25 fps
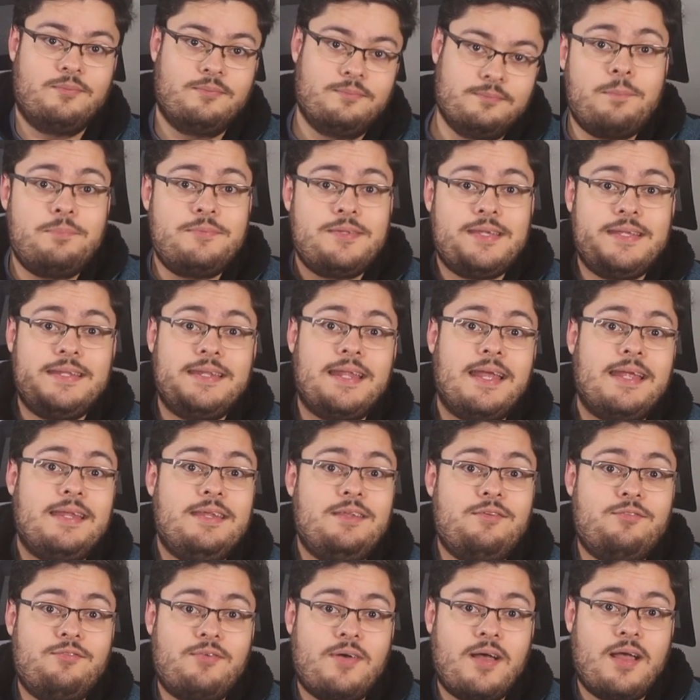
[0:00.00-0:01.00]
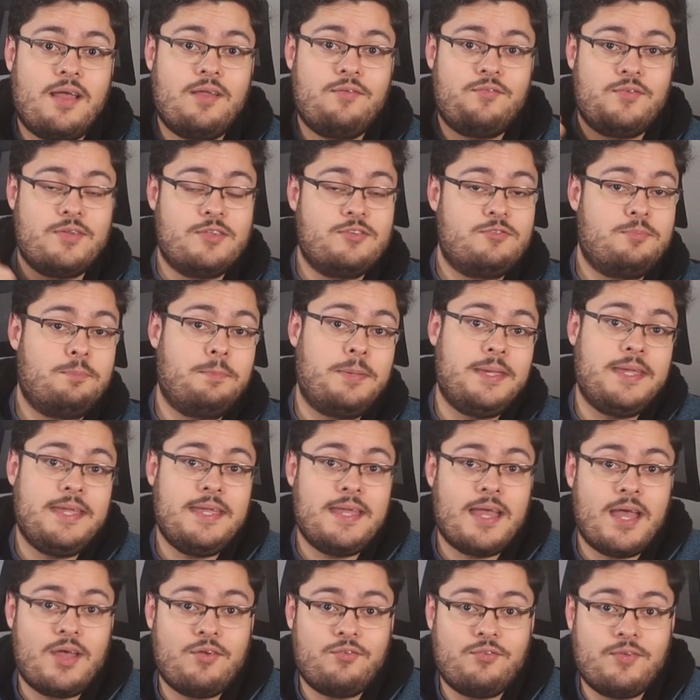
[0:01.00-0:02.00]
Update 95 is
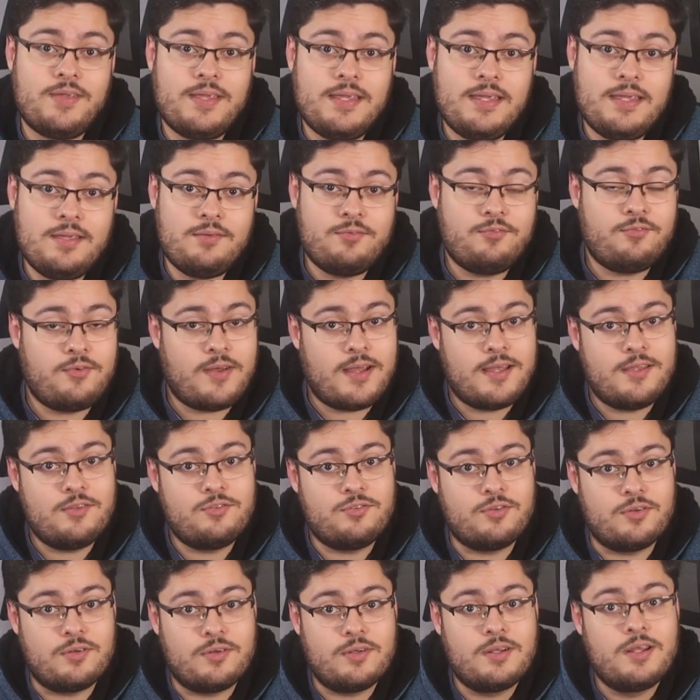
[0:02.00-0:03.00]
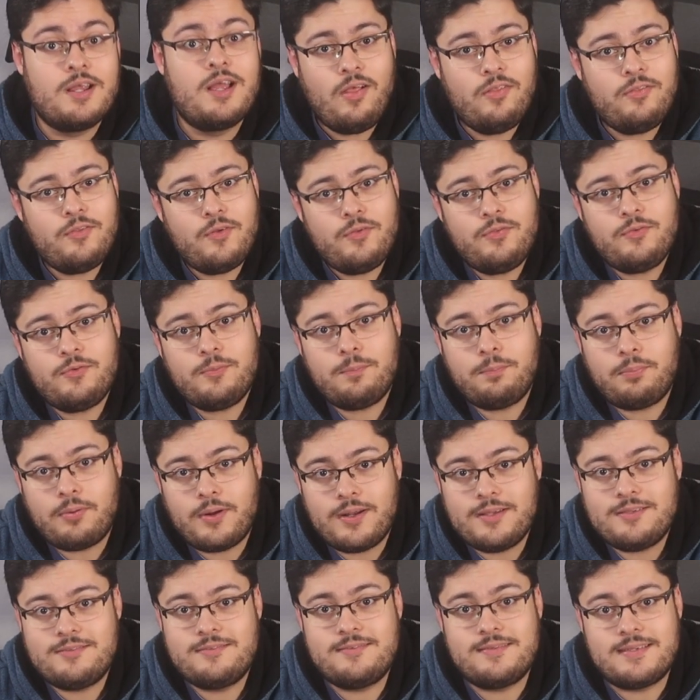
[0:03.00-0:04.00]
PFE Pfizer. Although they're
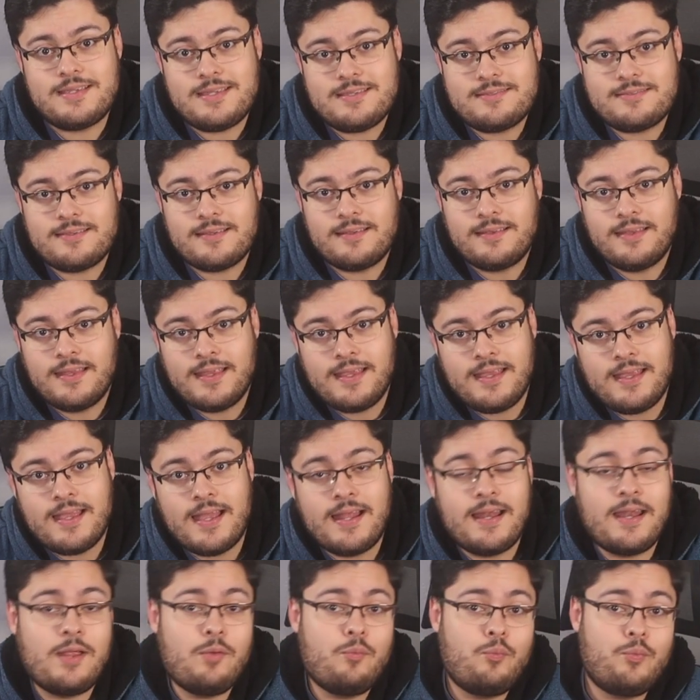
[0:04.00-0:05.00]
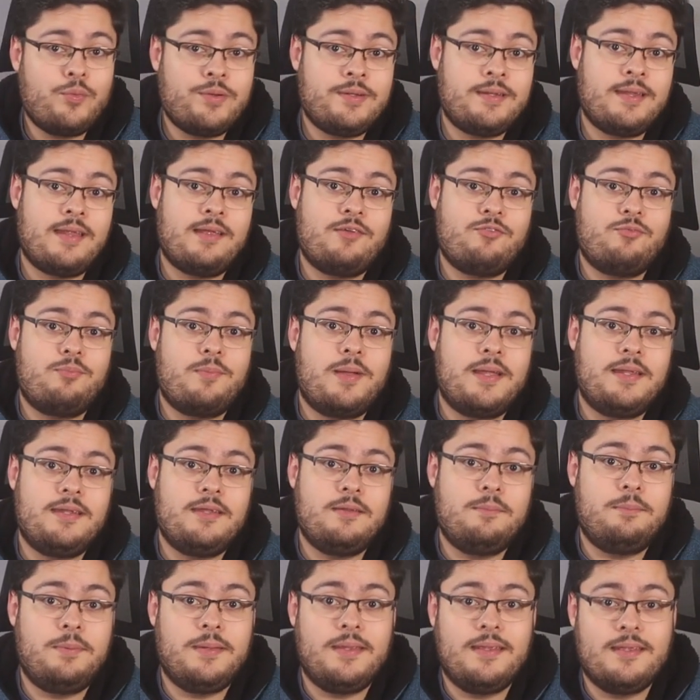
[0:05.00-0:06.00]
priced decently and I wouldn't have
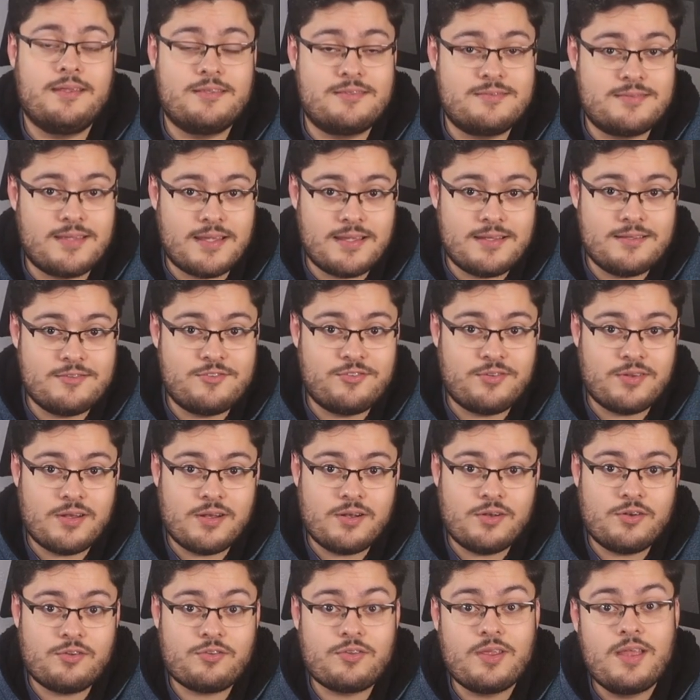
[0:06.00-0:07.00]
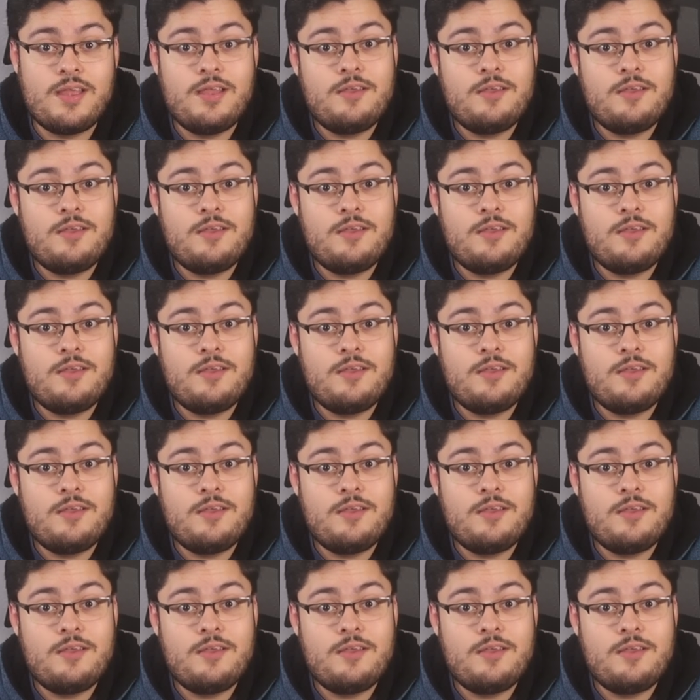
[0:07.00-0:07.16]
minded being assigned shares,